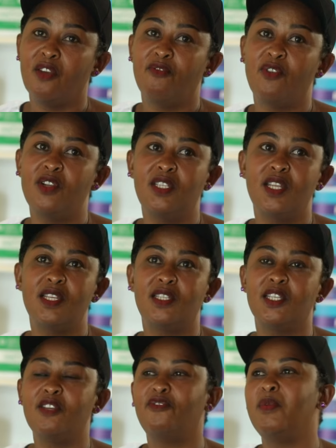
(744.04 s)
For
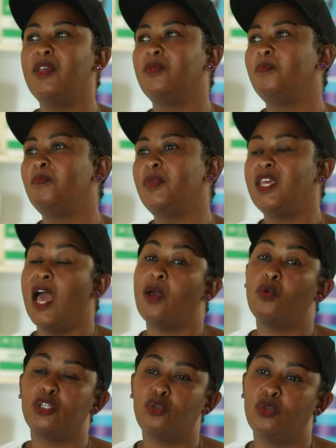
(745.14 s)
instance, if maybe I
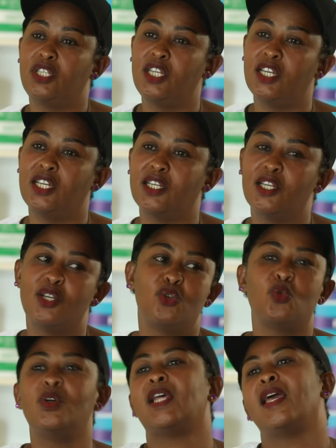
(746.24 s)
was to stick to
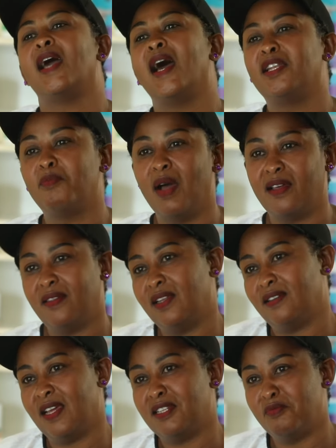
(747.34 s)
what I had back then,
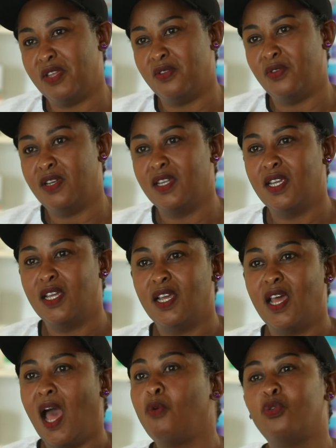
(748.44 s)
30 million,
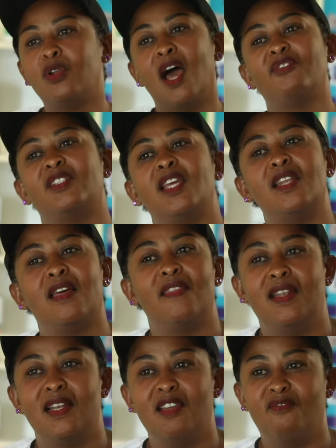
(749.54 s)
I would have stayed at
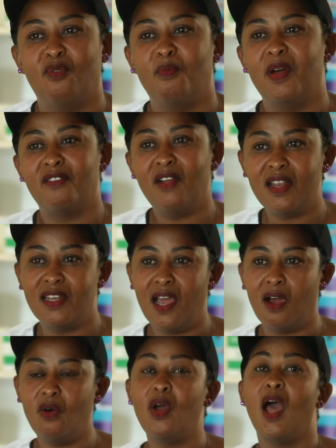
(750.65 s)
that level. But right
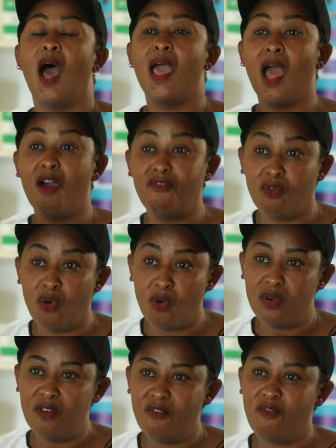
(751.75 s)
now, I have
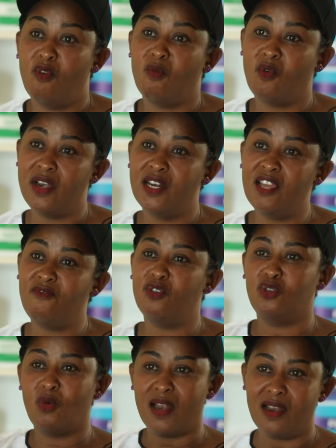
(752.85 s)
grown from one level
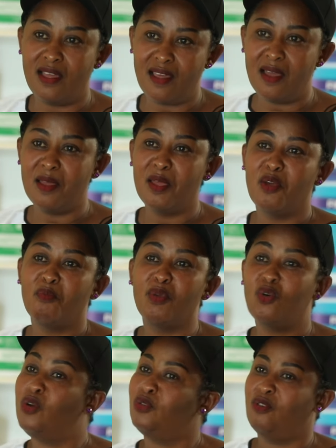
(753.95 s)
to another
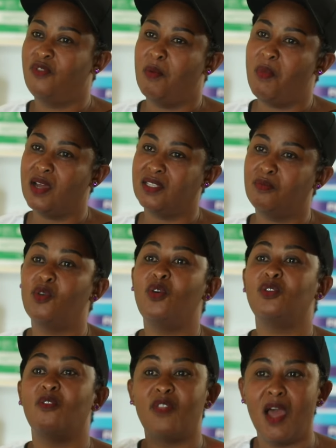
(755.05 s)
because of the banks,
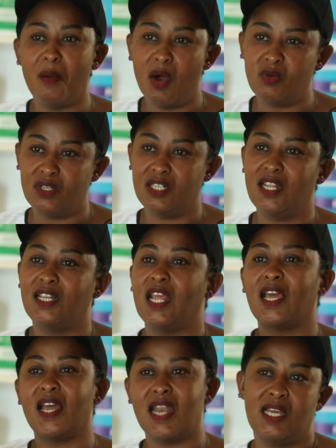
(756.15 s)
because of the amount that I
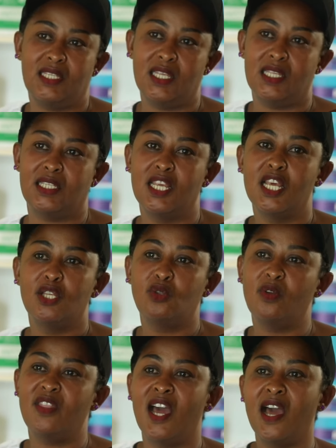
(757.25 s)
can access.
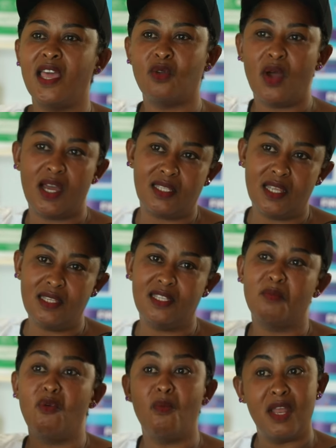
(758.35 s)
So the higher you access,
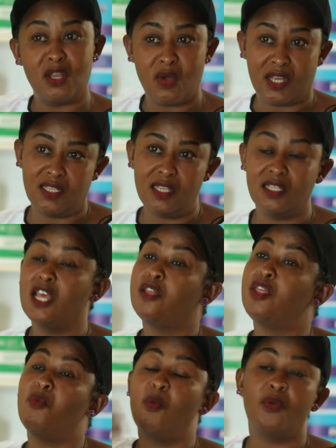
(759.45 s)
the more money you access,
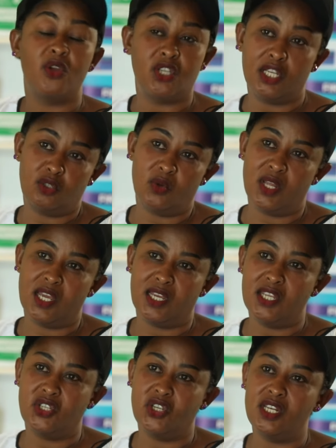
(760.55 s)
the more projects you
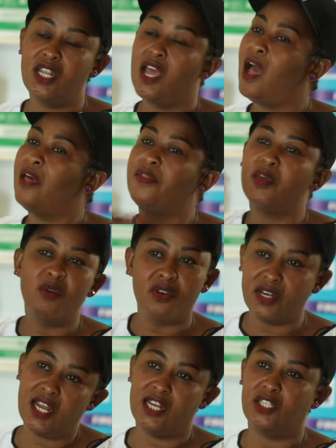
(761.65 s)
engage in, and the more
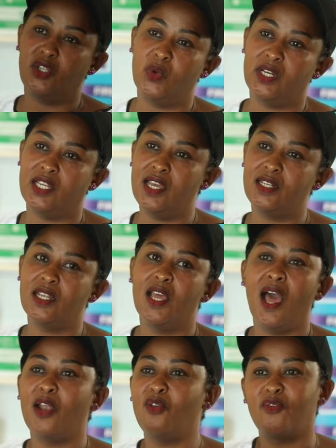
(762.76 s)
returns you will get.
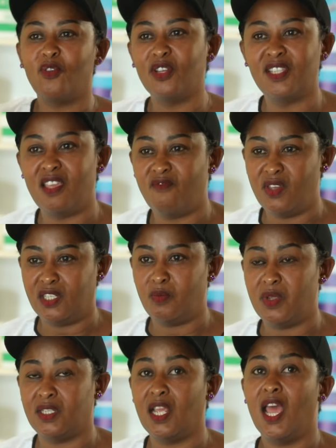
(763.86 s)
And of course, the
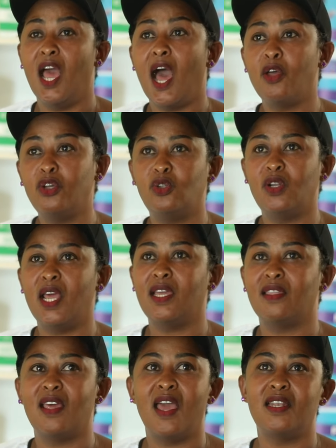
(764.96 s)
investments. I also like
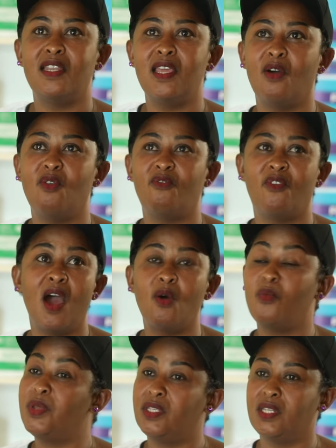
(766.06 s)
the idea of how
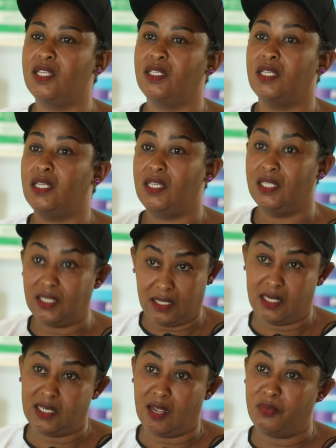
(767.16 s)
business is
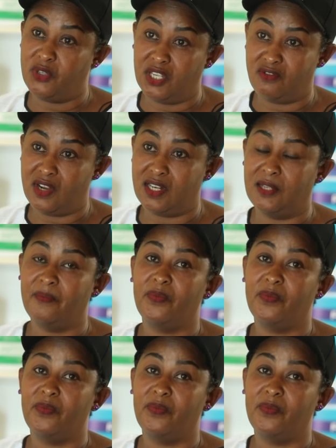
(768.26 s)
set up generally.